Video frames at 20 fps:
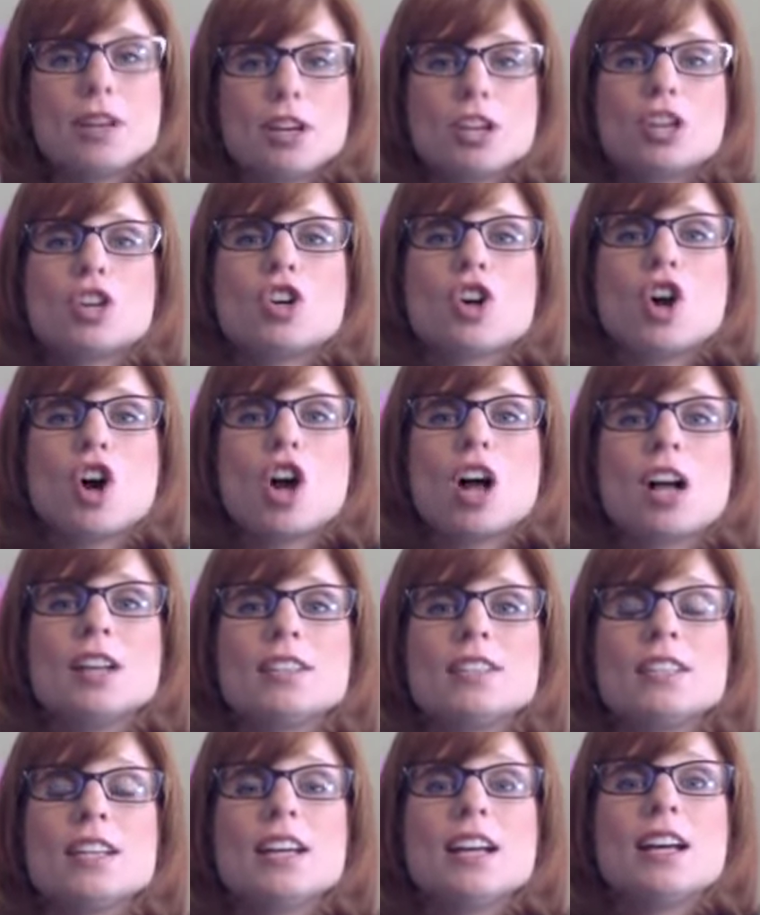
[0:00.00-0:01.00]
across
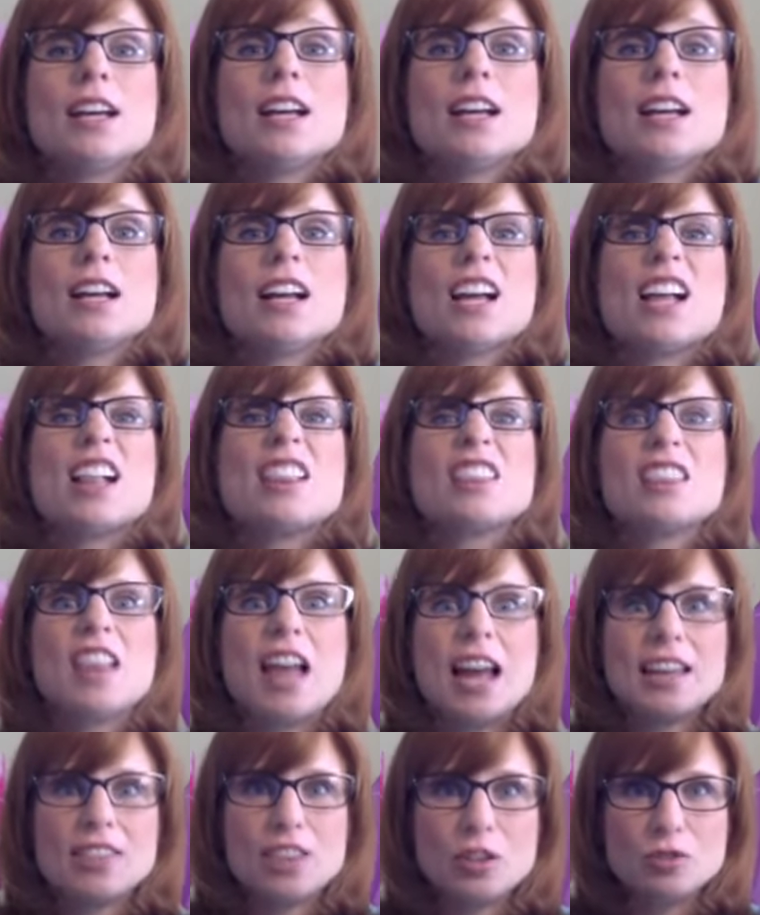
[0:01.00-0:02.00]

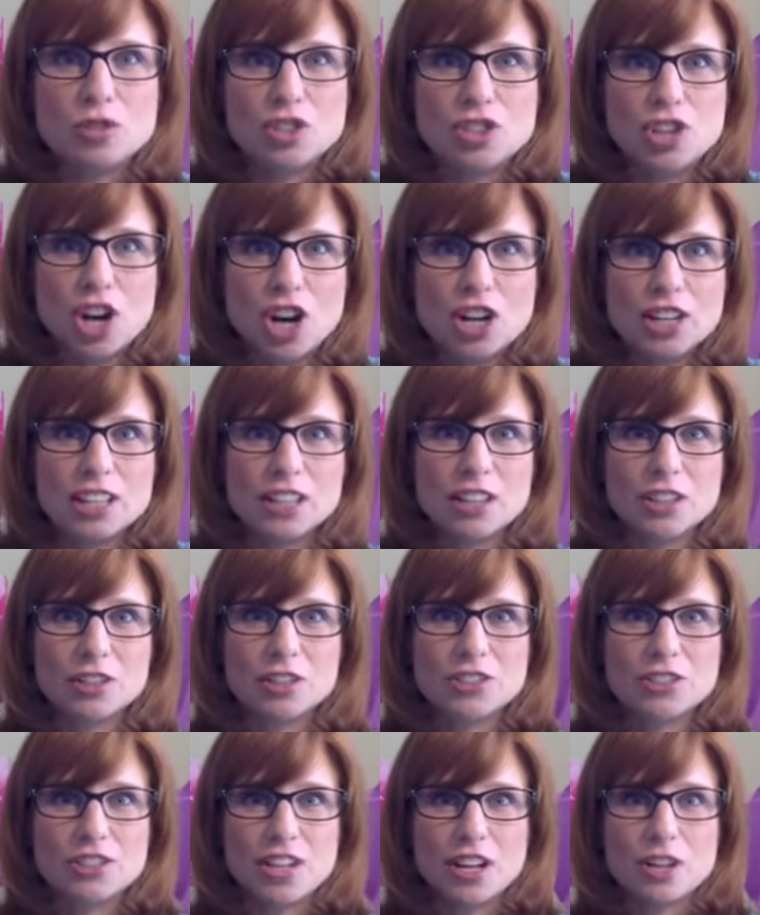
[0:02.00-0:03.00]
like those dirty little
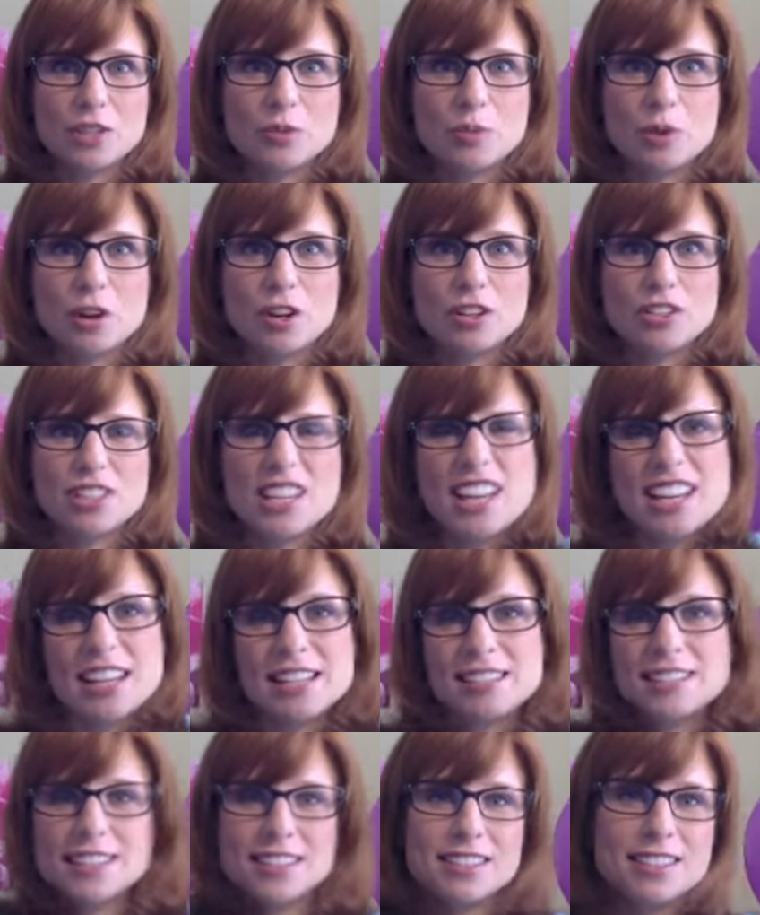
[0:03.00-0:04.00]
sales words. Icky,
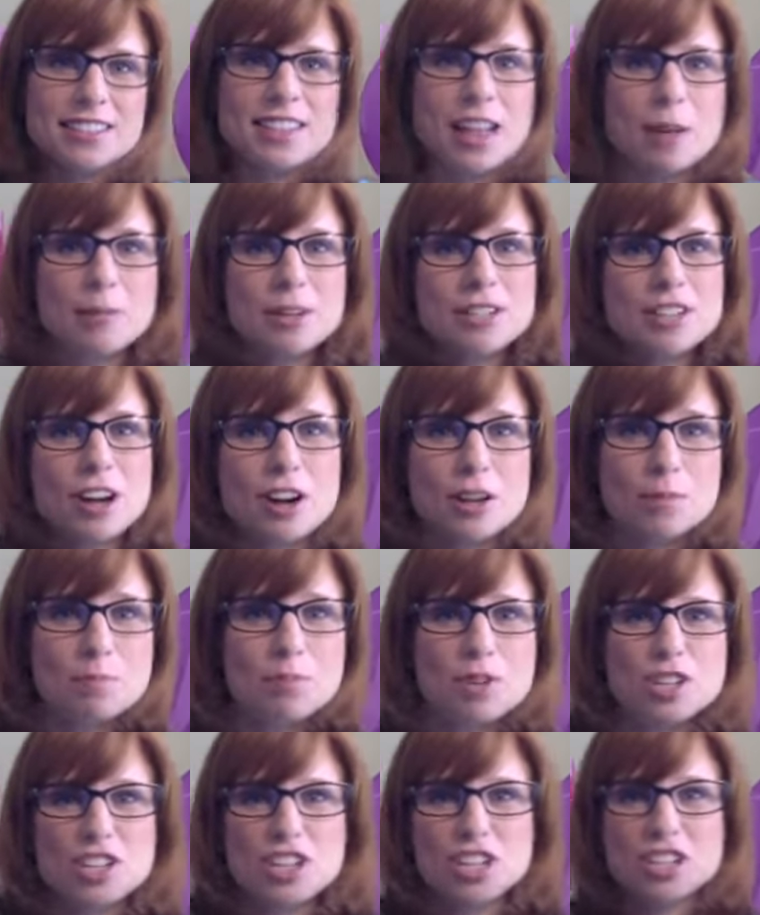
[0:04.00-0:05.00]
sleazy, slimy, dirty,
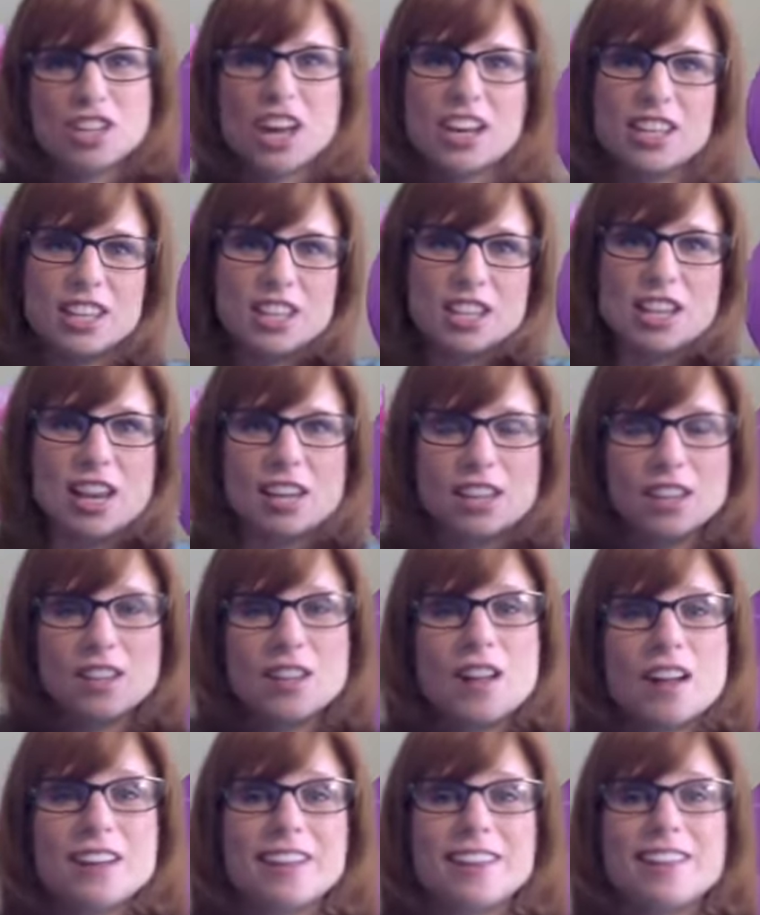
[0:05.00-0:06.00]
pushy, yucky, yucky,
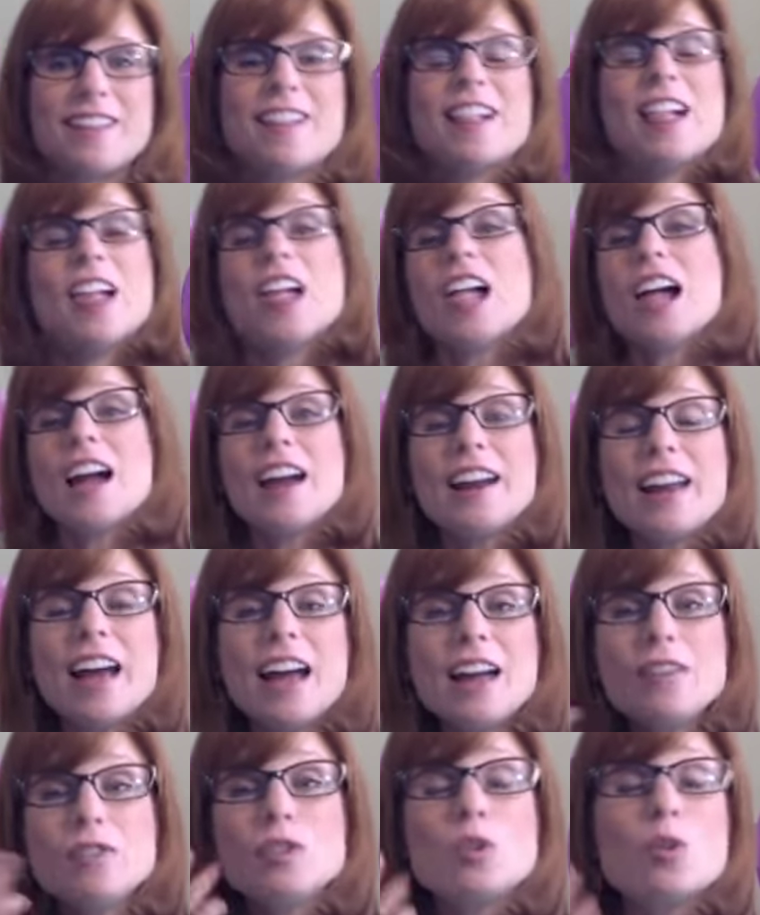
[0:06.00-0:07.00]
yucky. And I
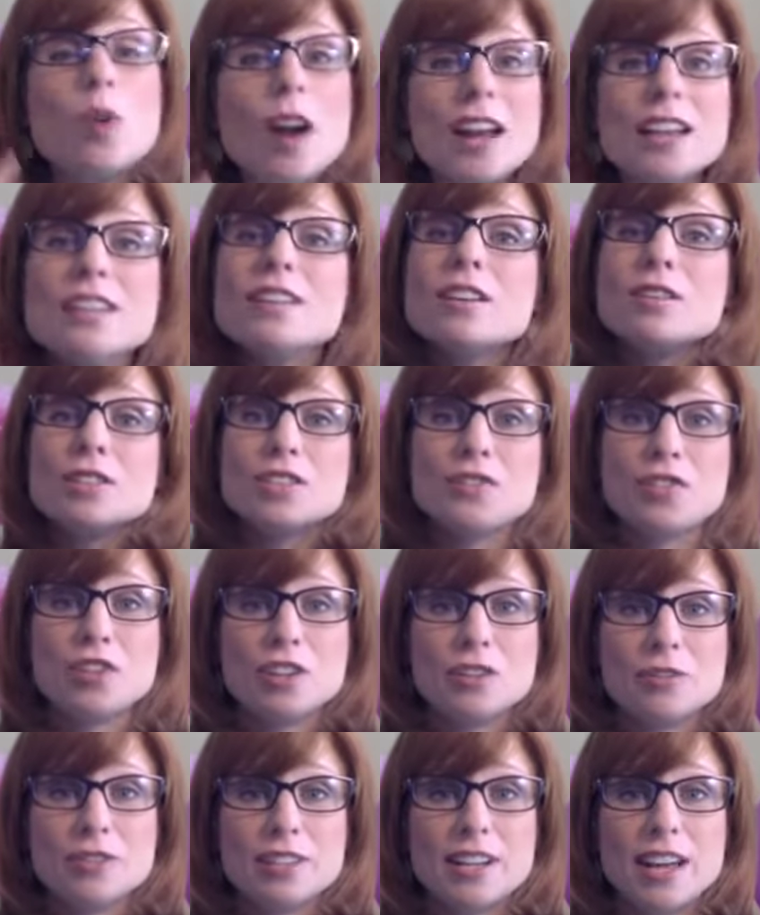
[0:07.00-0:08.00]
have great news for
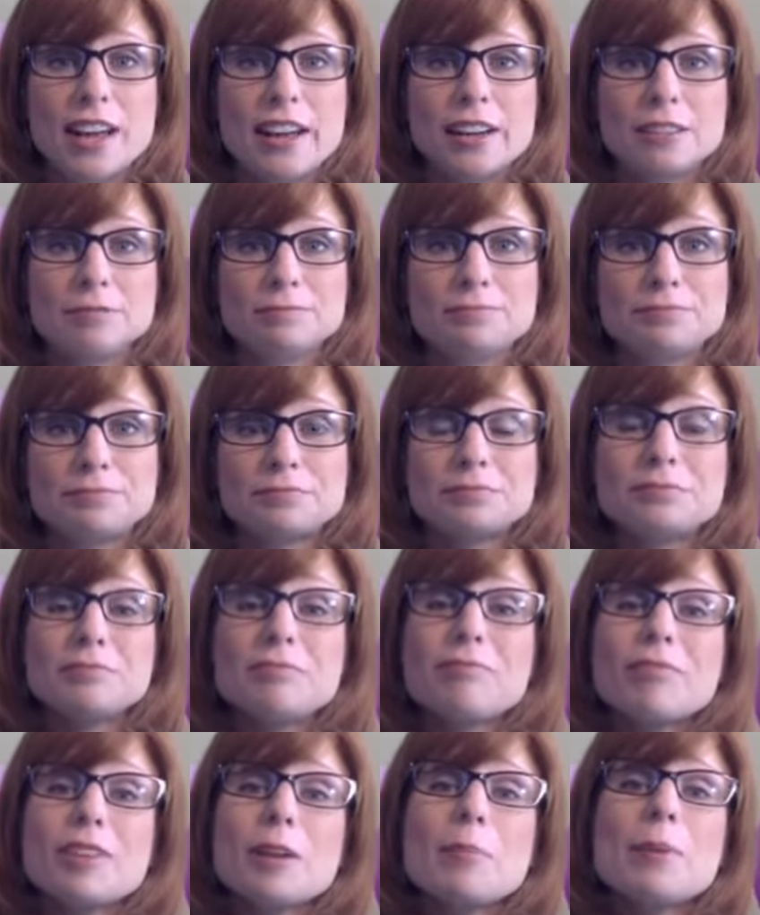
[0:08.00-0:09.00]
you today,
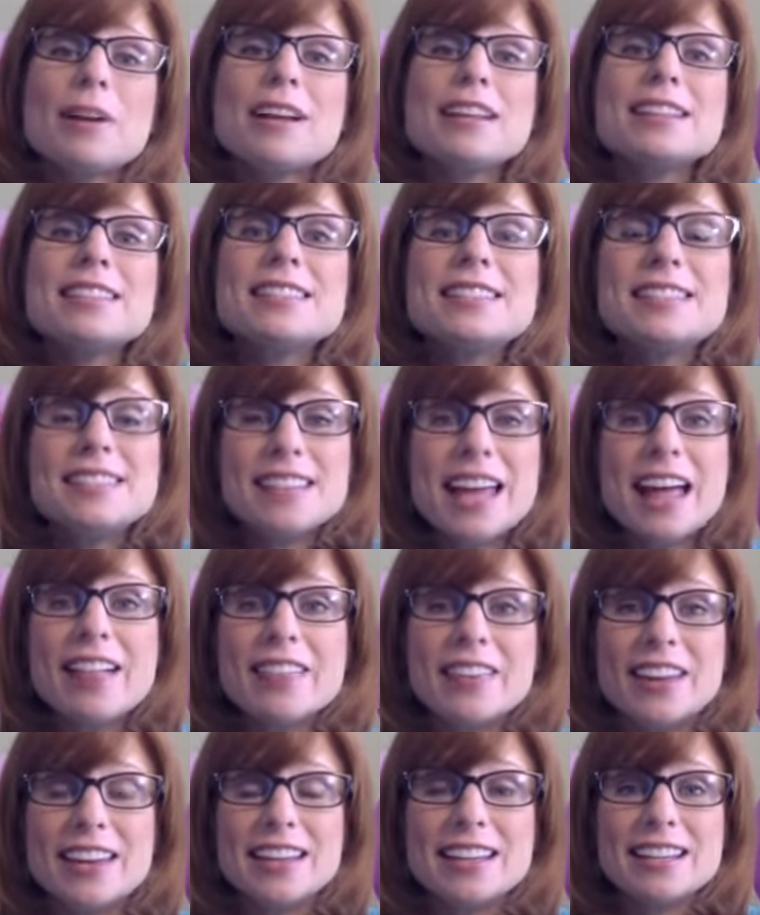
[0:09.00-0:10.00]
because
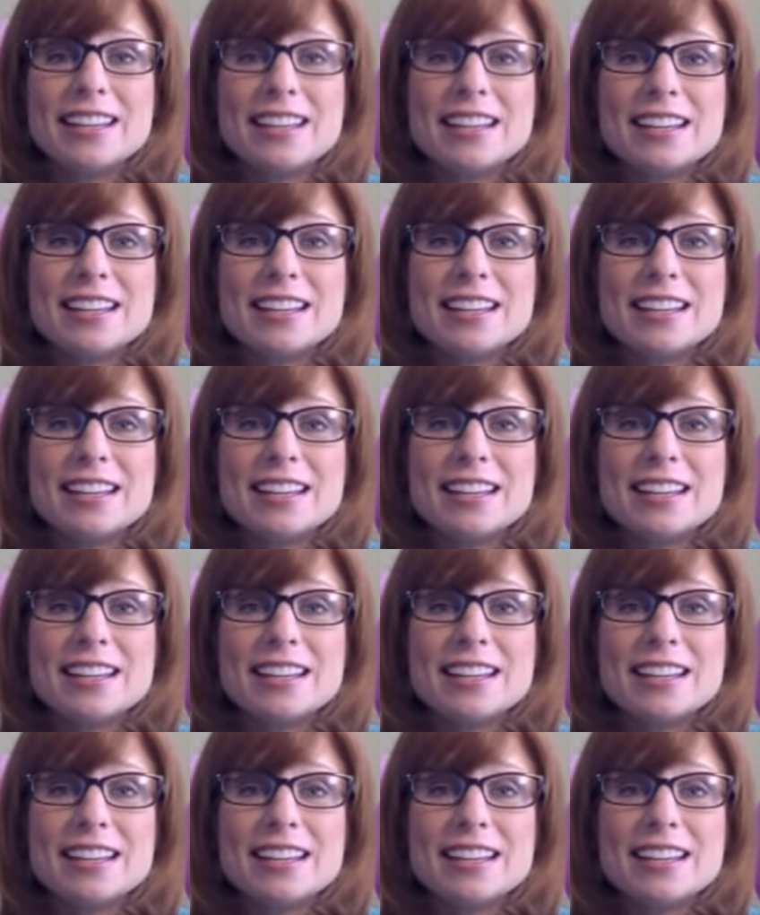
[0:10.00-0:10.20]
selling